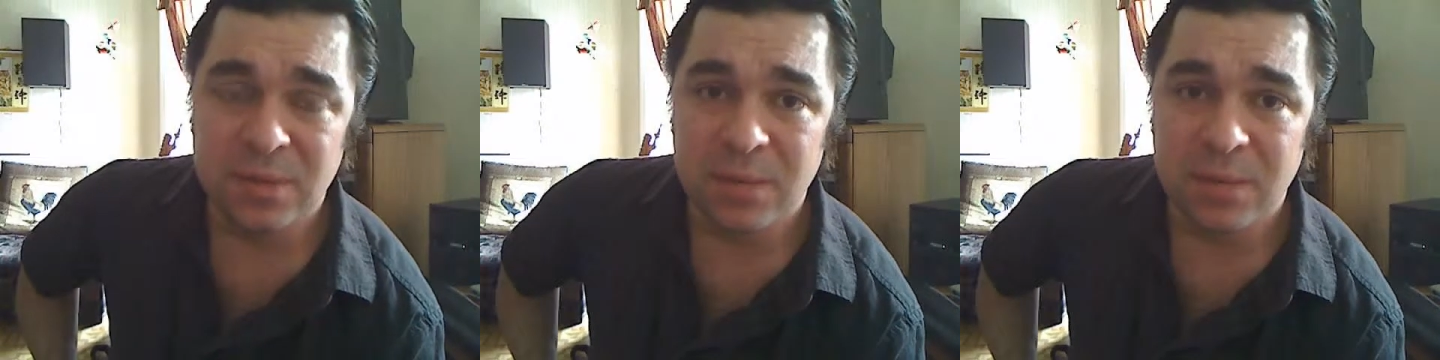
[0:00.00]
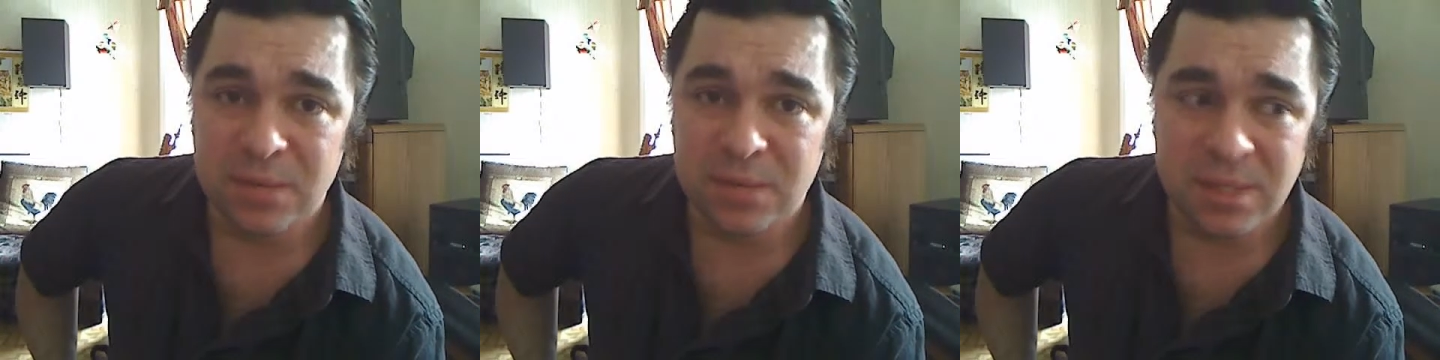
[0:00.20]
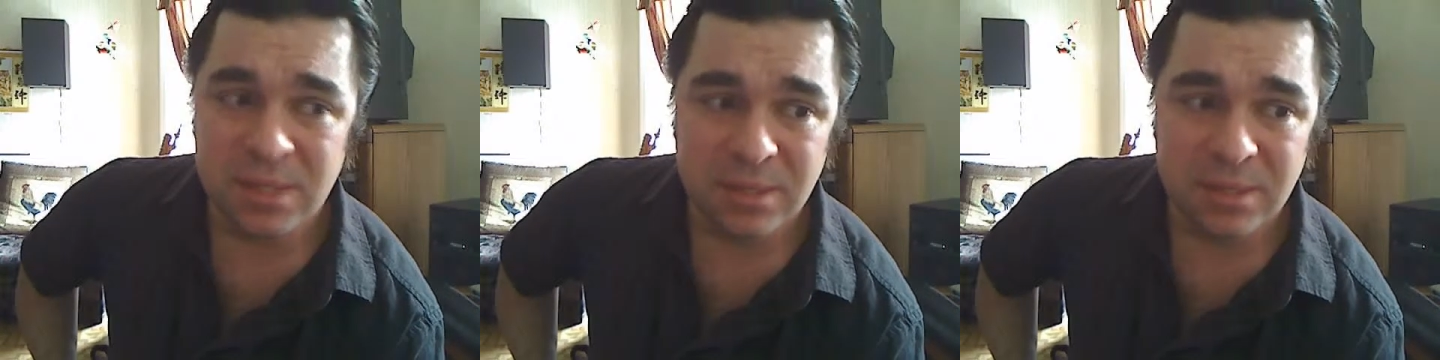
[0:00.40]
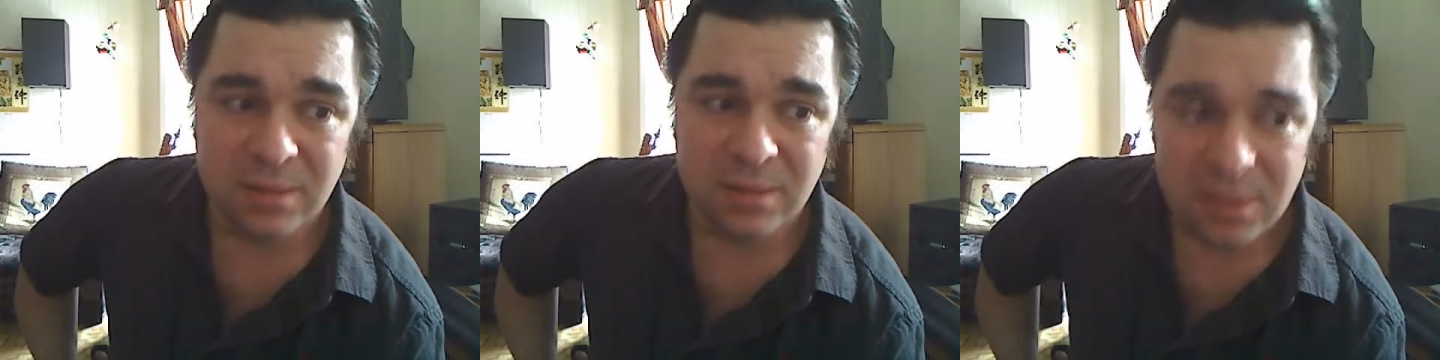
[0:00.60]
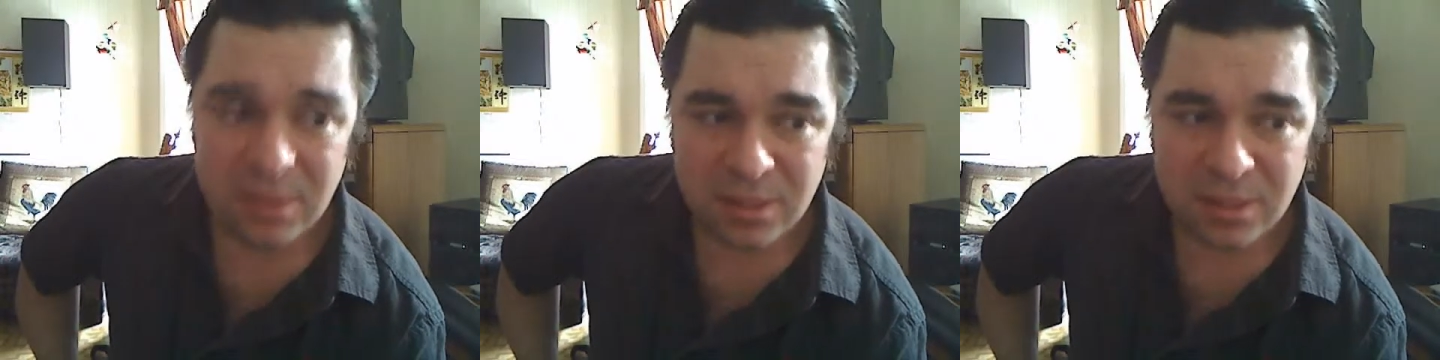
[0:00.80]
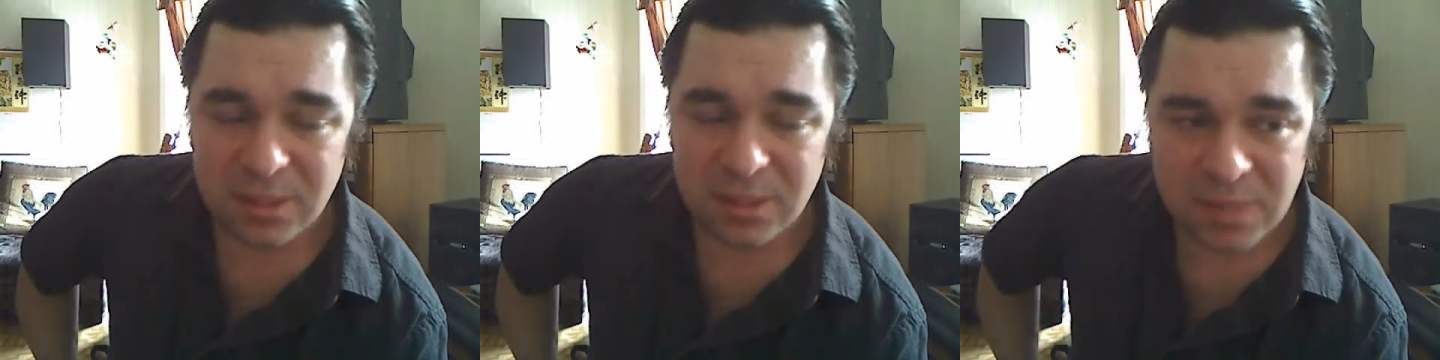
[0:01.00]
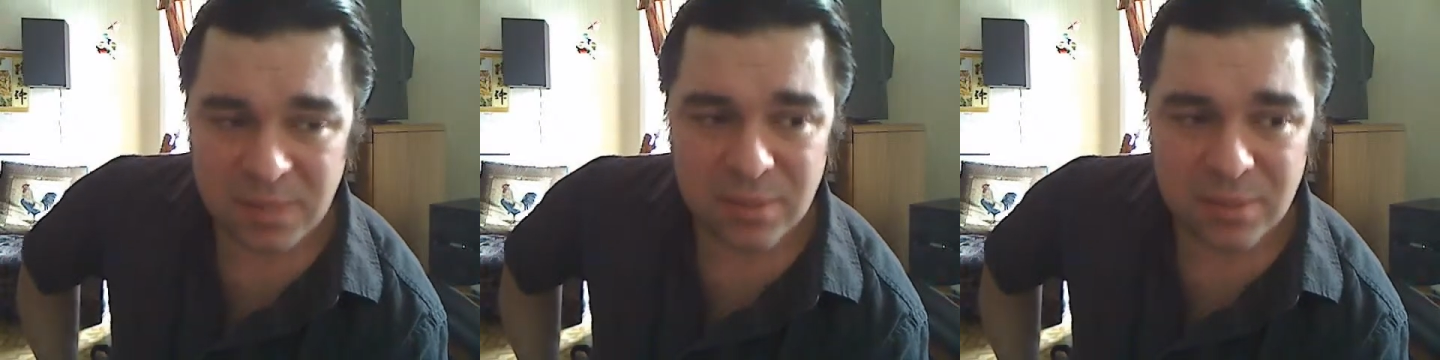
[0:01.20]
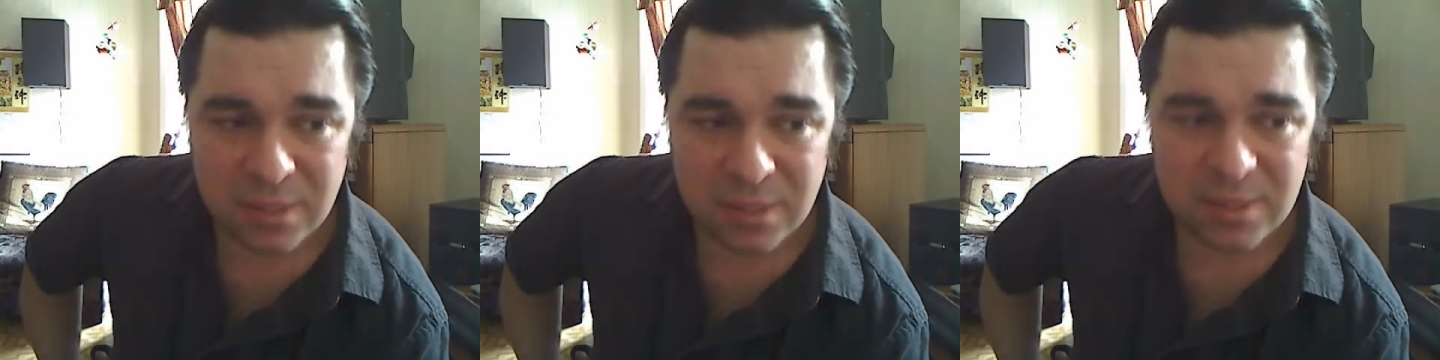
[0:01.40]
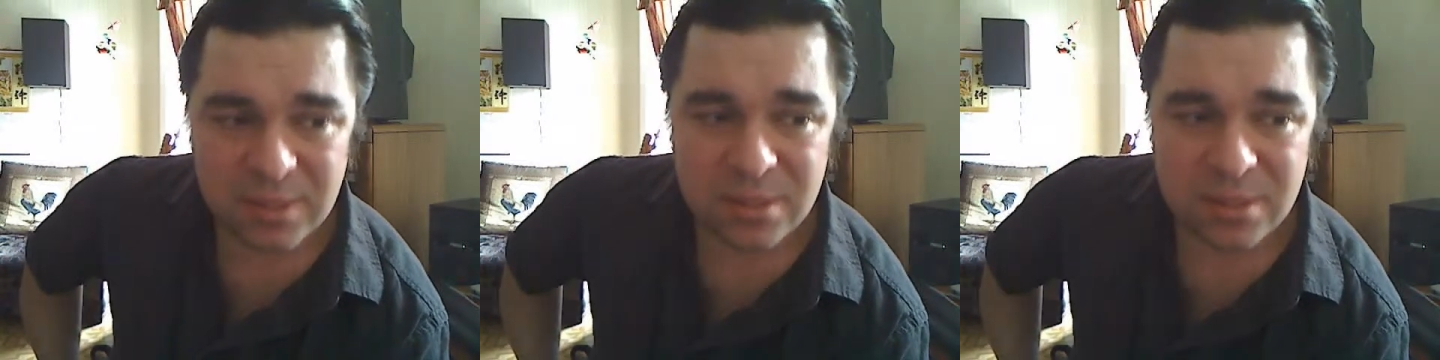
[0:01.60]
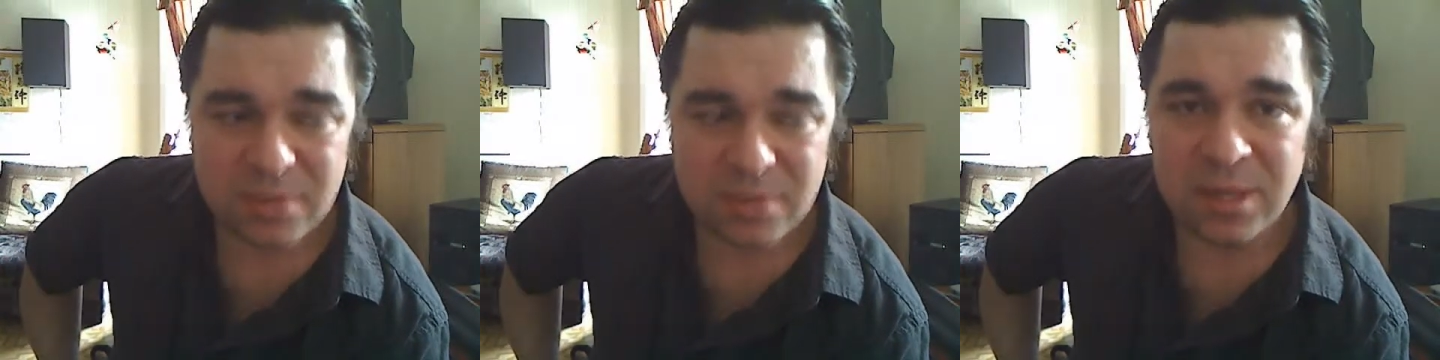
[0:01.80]
I was thinking, And wouldn't it be
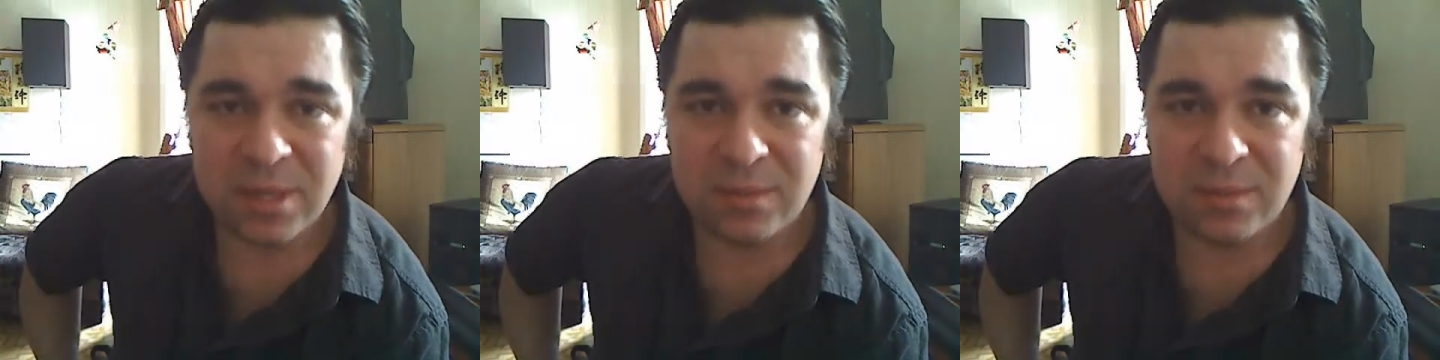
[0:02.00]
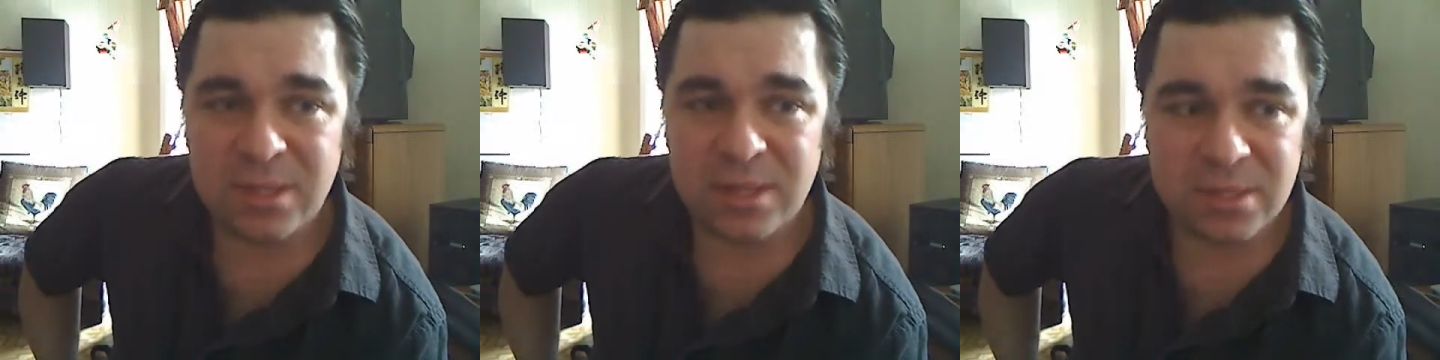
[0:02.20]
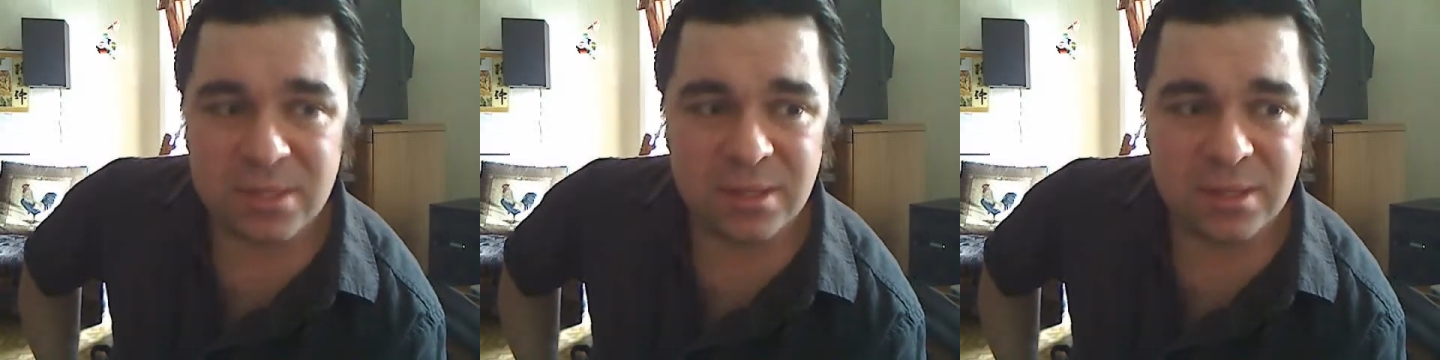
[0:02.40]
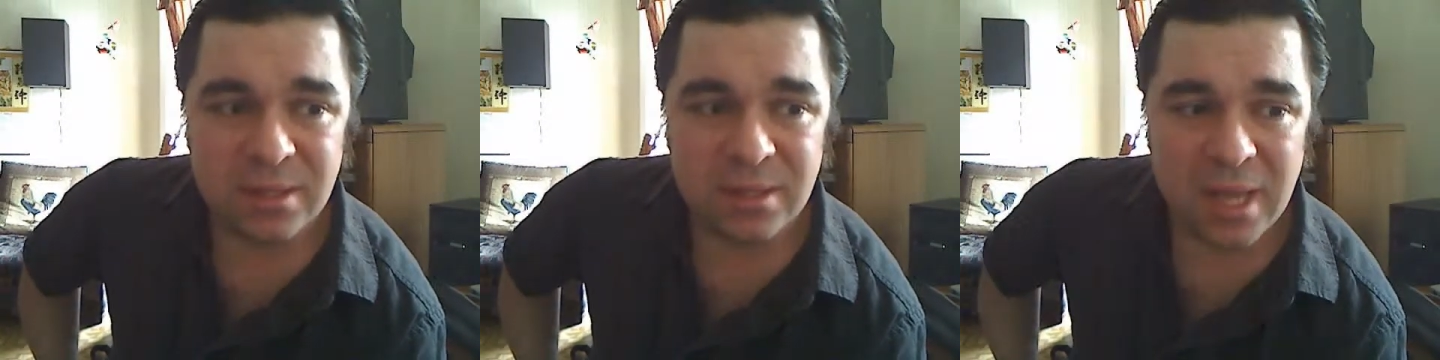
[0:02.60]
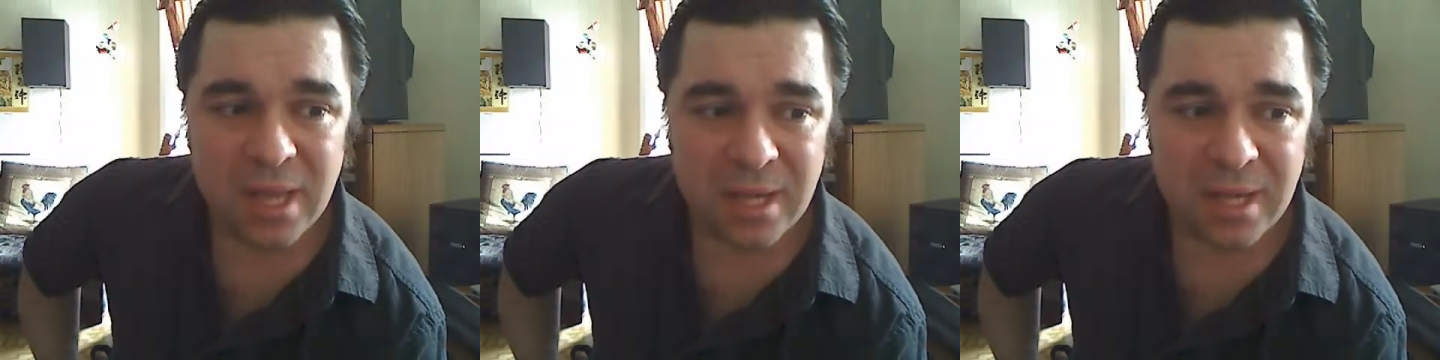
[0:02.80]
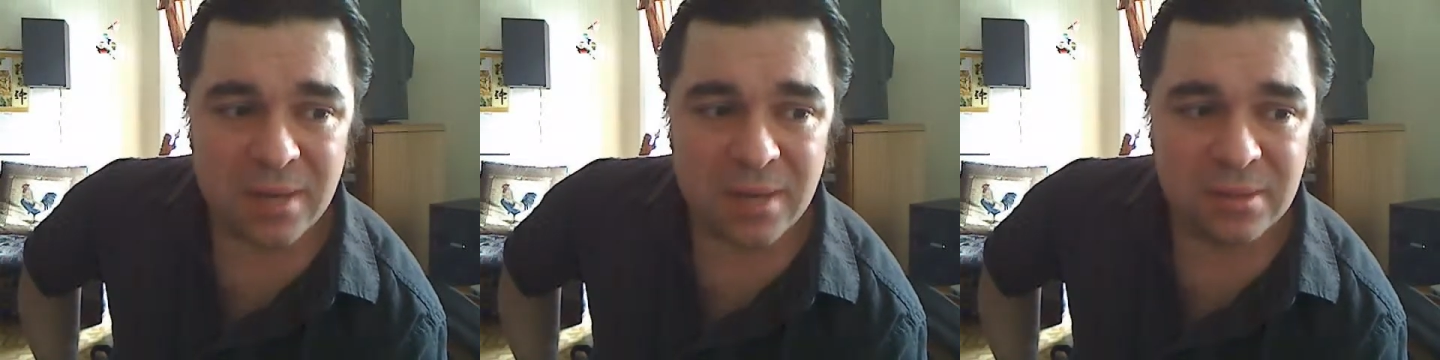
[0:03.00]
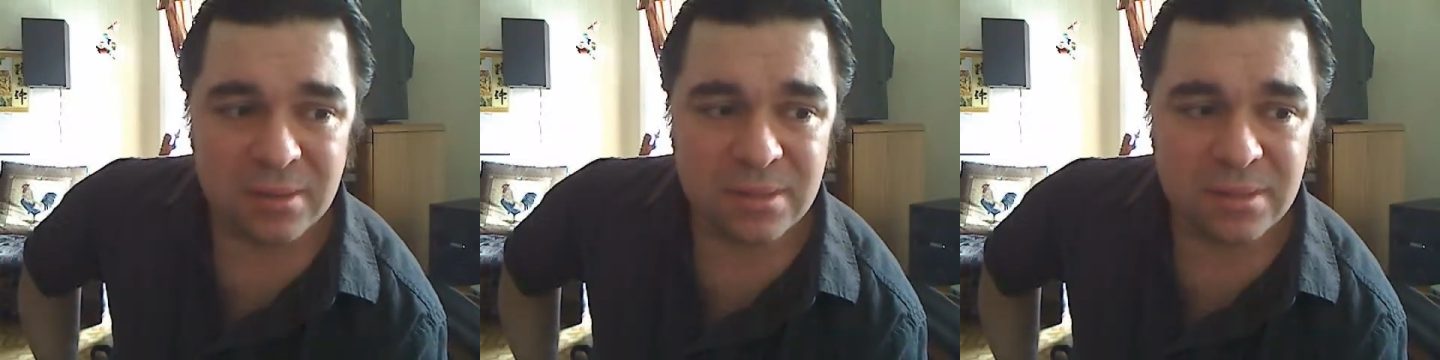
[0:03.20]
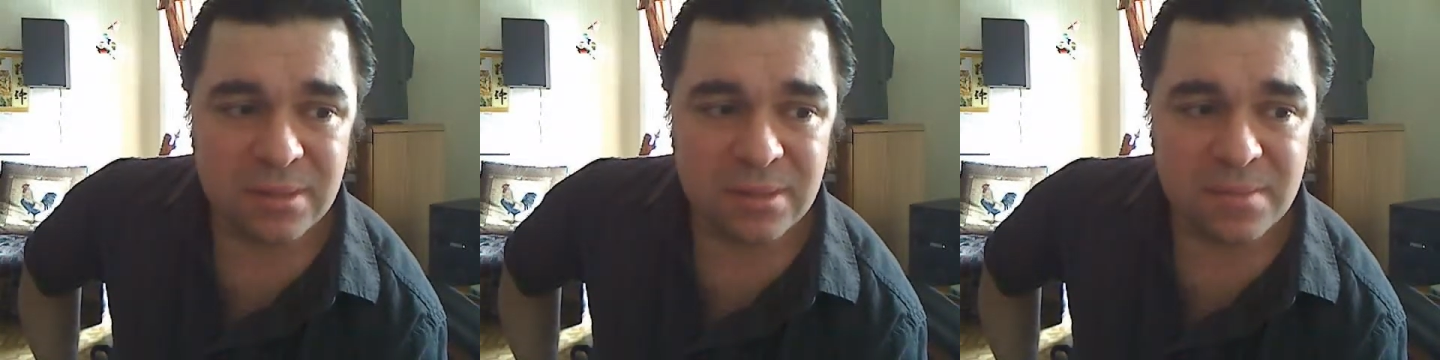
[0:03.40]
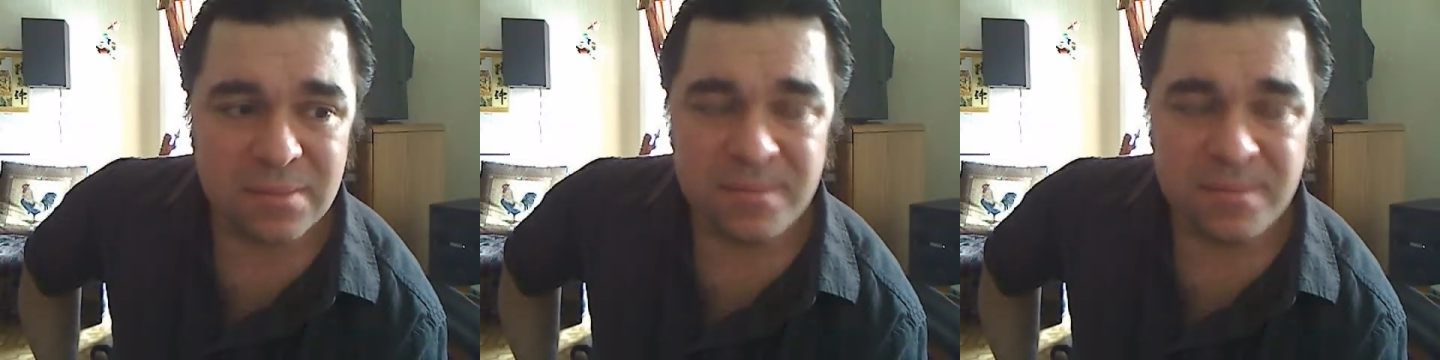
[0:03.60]
just great if I just could hang out and just,